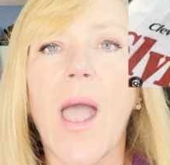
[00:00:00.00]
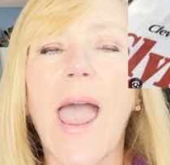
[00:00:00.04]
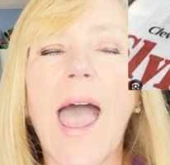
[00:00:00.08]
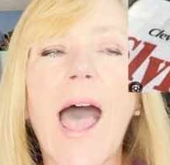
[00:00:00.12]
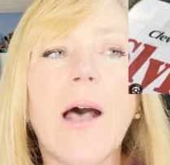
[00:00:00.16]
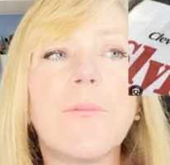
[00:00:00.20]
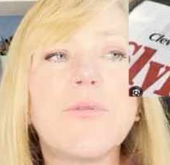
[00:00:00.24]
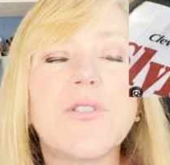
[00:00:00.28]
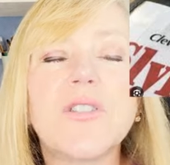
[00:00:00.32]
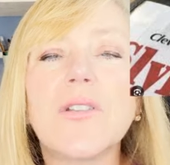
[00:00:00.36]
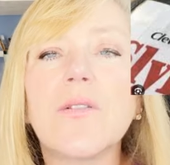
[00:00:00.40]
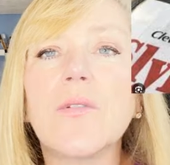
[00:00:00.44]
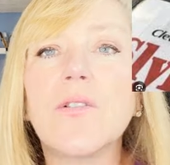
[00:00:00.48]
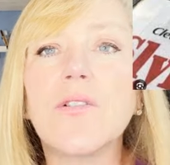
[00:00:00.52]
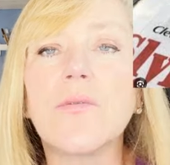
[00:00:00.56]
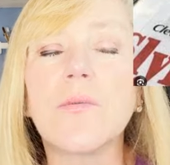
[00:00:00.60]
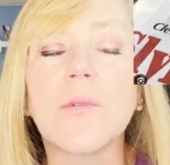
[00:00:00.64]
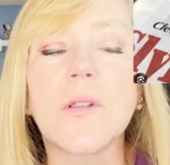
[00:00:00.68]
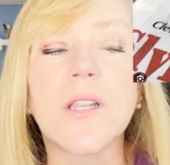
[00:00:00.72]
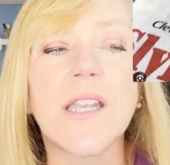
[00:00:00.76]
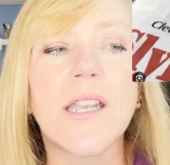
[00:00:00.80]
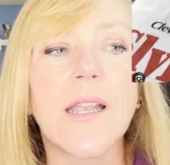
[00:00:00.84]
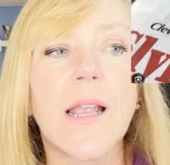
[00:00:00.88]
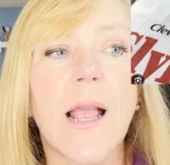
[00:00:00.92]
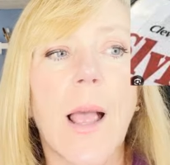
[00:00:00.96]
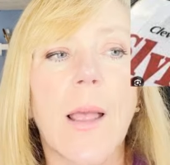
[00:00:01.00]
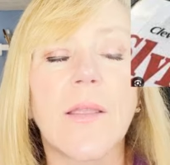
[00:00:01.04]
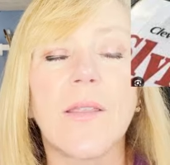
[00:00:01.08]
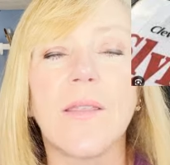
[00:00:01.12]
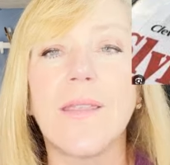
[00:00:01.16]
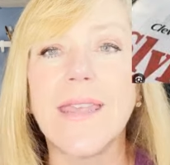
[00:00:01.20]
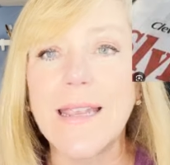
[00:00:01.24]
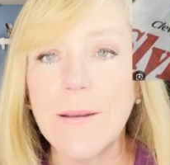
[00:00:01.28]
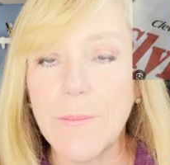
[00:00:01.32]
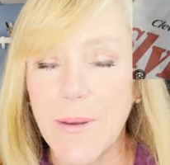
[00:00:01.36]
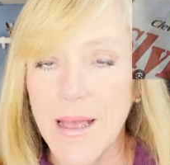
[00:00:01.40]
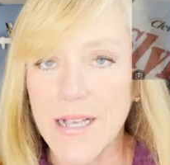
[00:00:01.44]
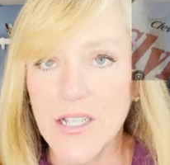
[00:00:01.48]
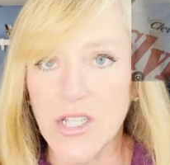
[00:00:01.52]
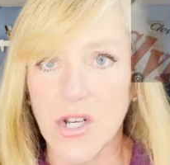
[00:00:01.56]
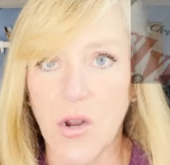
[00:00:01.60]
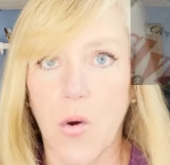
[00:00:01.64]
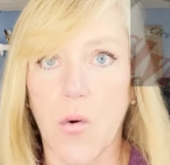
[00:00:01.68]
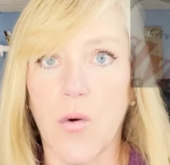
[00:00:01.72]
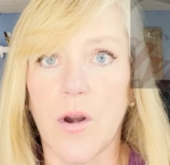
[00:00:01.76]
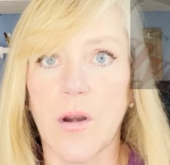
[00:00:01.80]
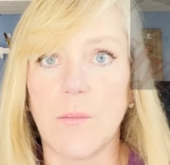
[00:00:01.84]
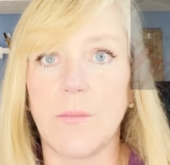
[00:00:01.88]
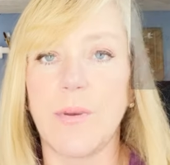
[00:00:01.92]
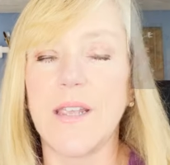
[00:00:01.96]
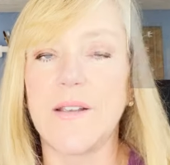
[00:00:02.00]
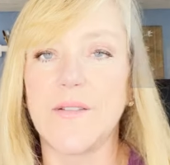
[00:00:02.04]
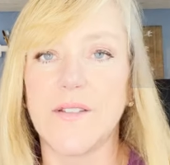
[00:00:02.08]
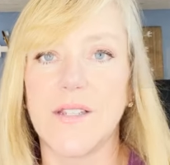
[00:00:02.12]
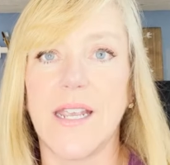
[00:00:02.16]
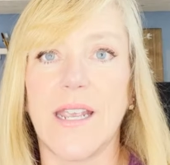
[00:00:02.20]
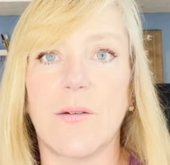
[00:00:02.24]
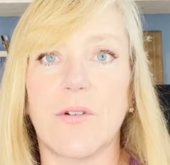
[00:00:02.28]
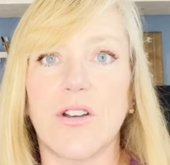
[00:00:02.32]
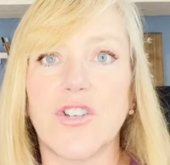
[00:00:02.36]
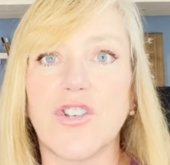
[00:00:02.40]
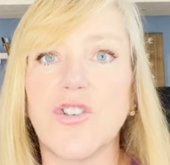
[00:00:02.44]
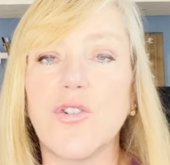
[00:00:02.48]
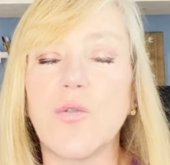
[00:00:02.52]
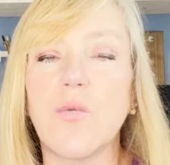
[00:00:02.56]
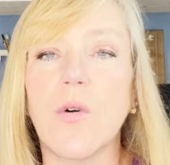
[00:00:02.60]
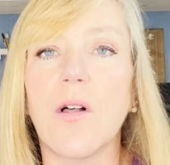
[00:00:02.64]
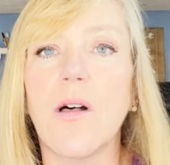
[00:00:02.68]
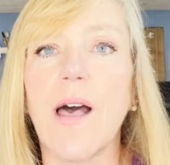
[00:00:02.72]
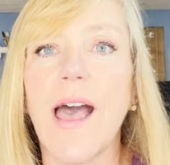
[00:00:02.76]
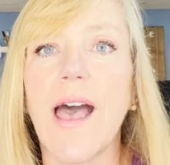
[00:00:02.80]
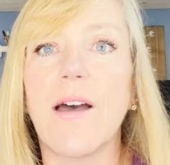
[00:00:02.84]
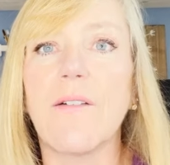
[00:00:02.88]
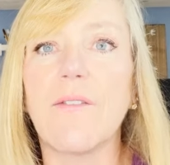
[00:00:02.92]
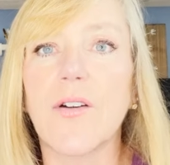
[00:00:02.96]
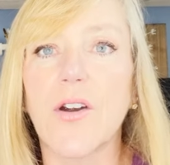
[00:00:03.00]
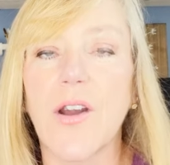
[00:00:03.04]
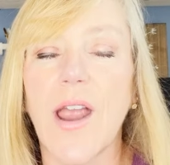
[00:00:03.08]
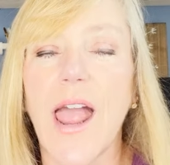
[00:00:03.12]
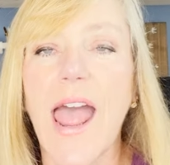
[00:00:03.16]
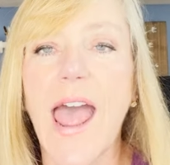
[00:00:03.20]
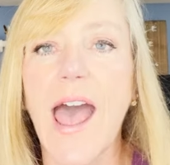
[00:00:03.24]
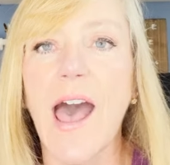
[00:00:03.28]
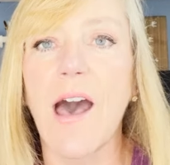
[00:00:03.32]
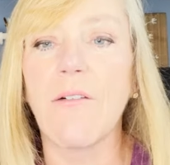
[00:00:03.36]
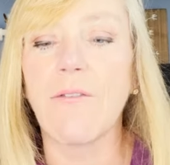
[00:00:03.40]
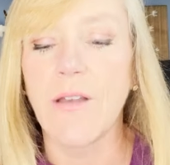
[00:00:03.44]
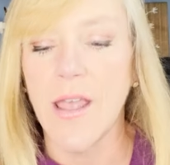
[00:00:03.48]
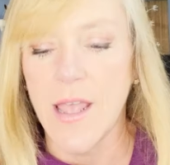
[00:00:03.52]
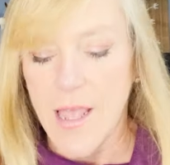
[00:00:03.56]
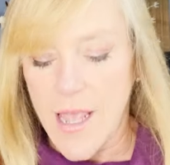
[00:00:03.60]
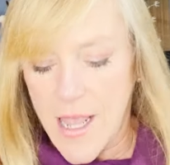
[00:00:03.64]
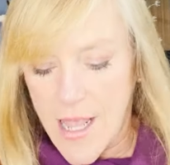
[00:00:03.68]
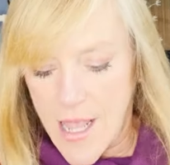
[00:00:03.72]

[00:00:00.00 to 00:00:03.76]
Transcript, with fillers: Absolutely the best corned beef sandwich you will ever have.